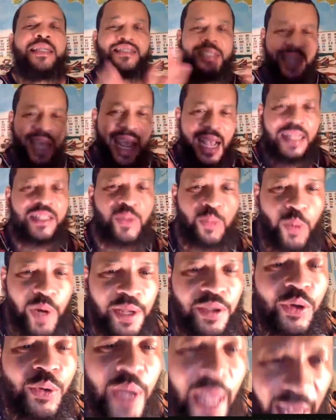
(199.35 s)
That's
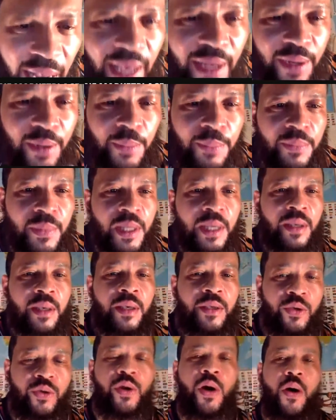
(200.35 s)
when you hit them.
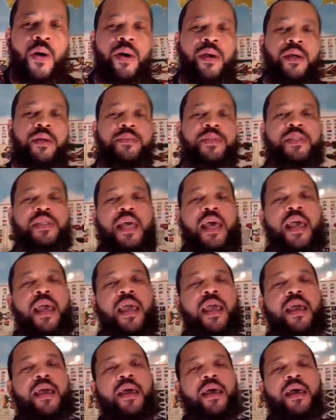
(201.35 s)
You know what I'm
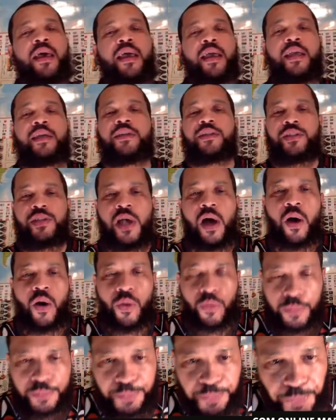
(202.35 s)
saying? And
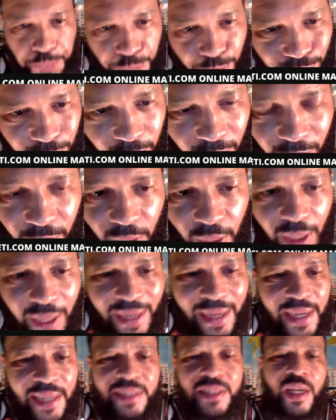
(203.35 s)
so
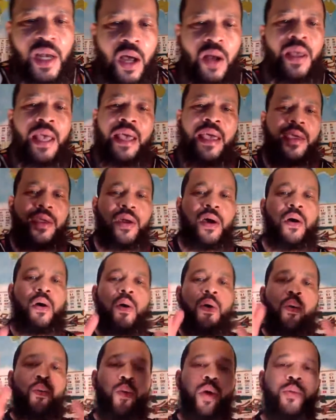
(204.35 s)
as long, you know,
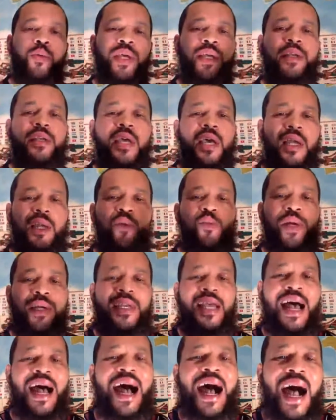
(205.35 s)
when we dealing with
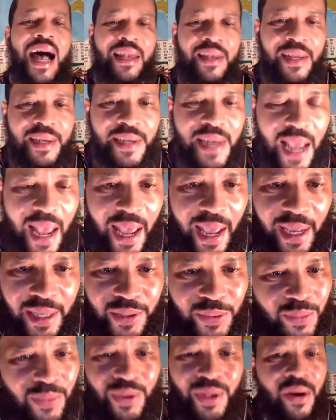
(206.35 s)
the
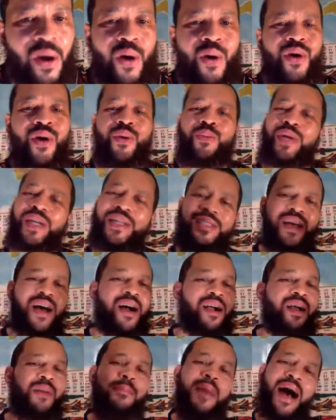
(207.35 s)
holidays, you know, we
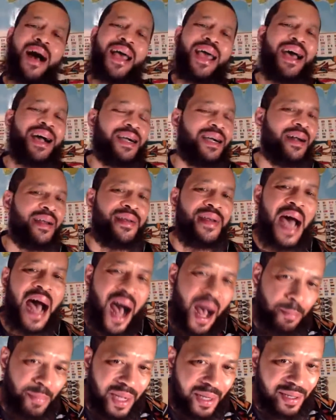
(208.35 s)
talking about
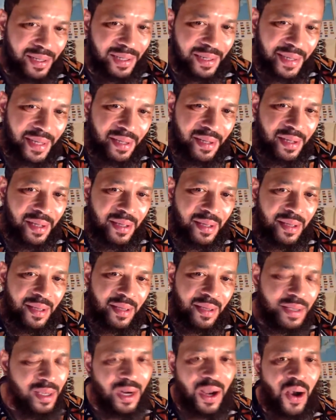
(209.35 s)
economically.
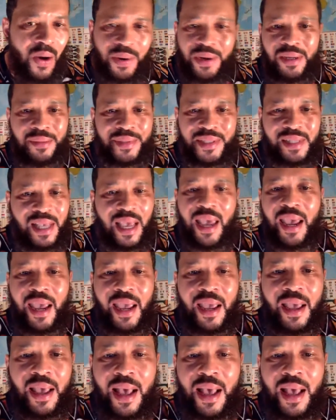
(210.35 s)
You know what I'm saying?